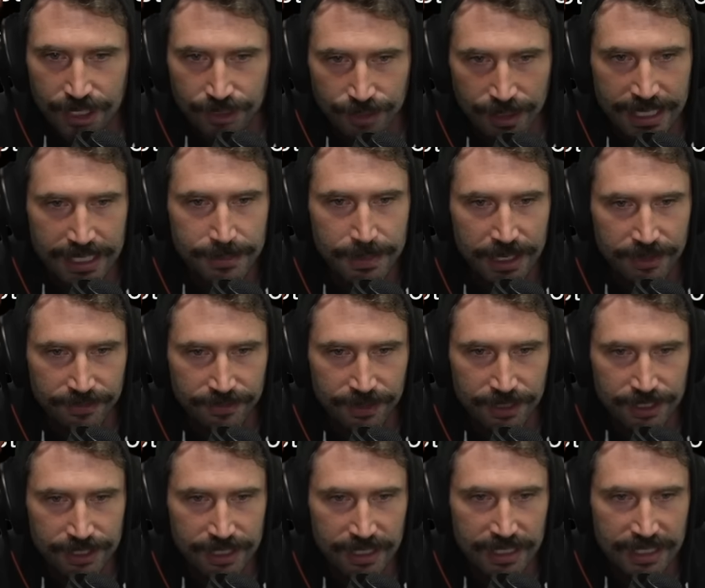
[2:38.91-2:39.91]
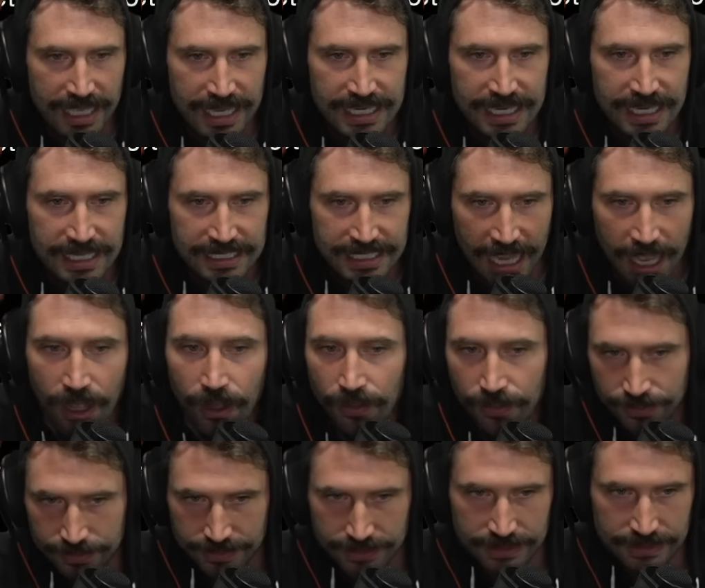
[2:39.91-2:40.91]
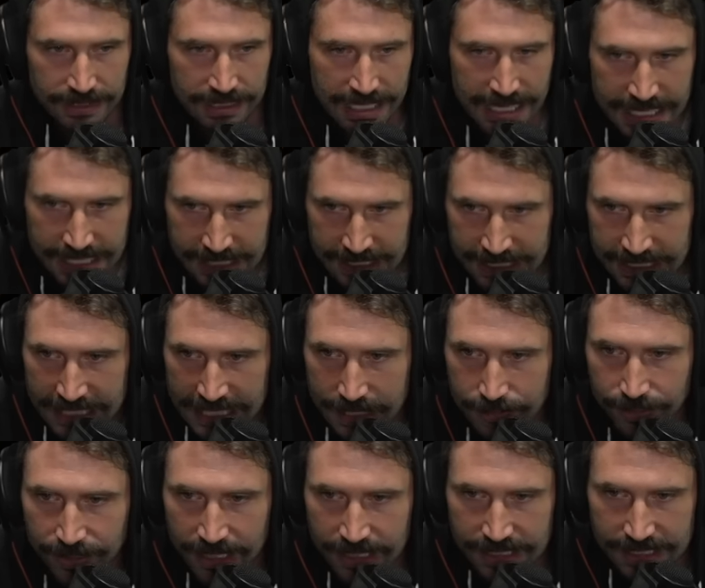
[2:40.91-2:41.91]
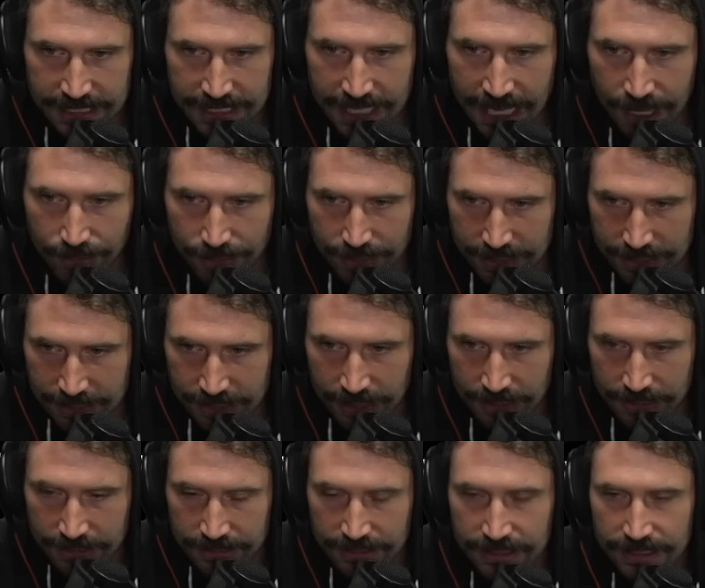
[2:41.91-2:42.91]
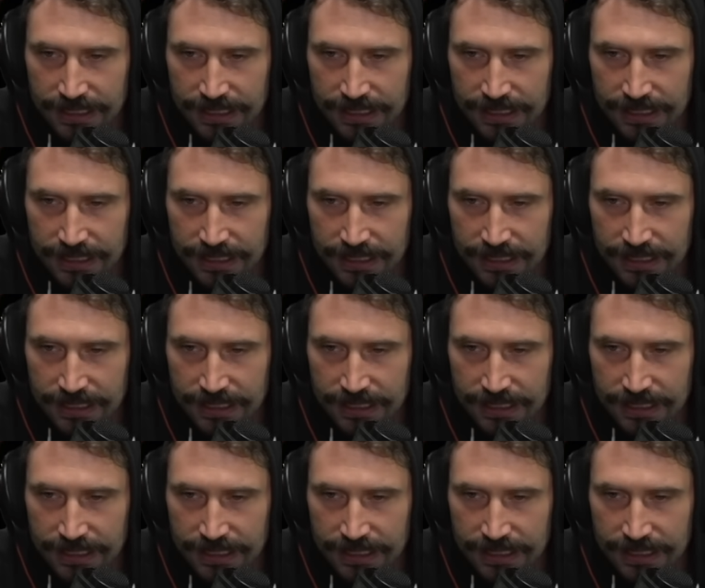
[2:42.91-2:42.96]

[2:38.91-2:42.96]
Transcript: Try them out first, then delve in deep and see how it is done.